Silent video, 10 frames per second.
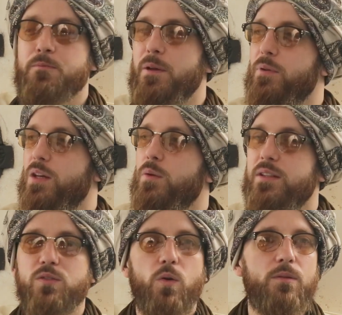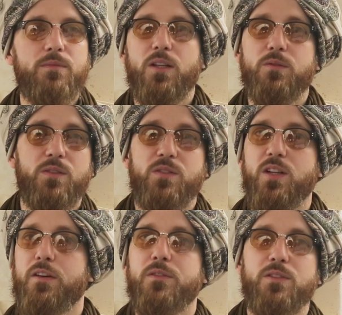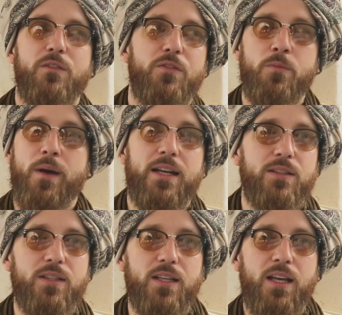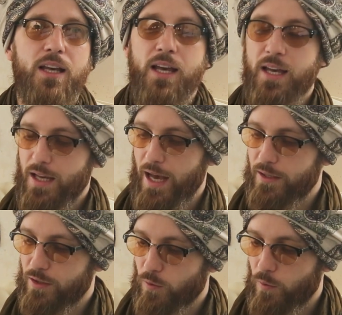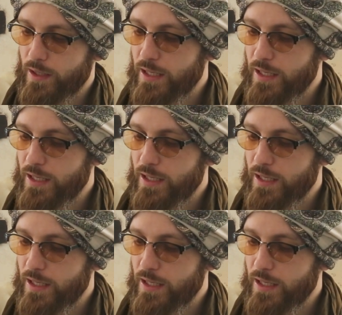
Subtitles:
These people, they only saw themselves as servants of humanity. And